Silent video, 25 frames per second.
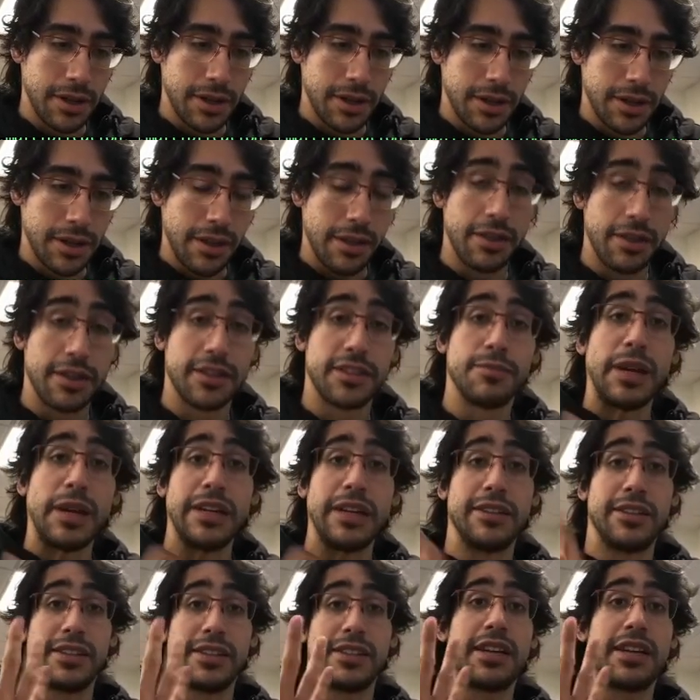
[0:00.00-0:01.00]
this
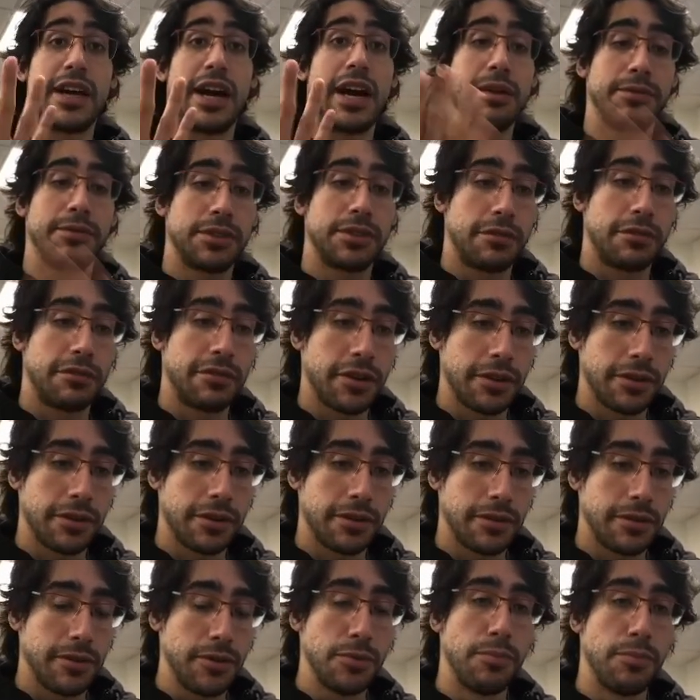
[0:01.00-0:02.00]
means times the row.
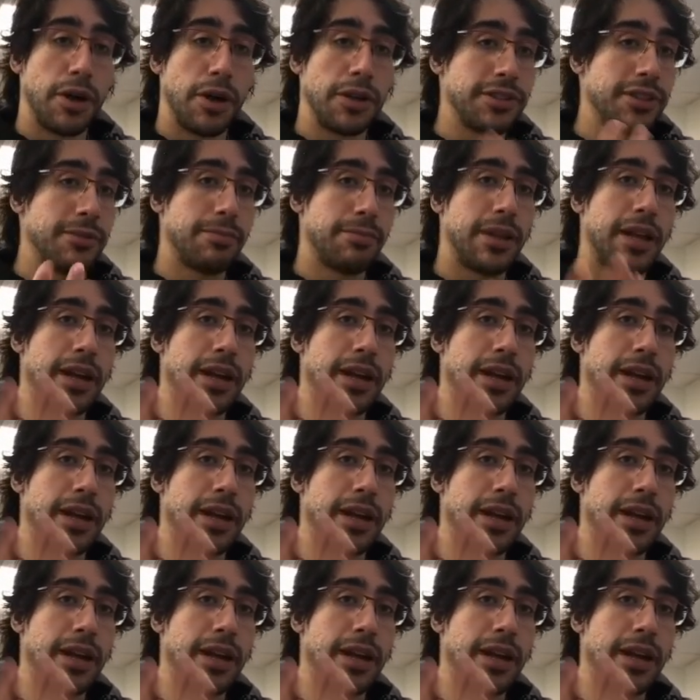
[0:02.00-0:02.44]
You multiply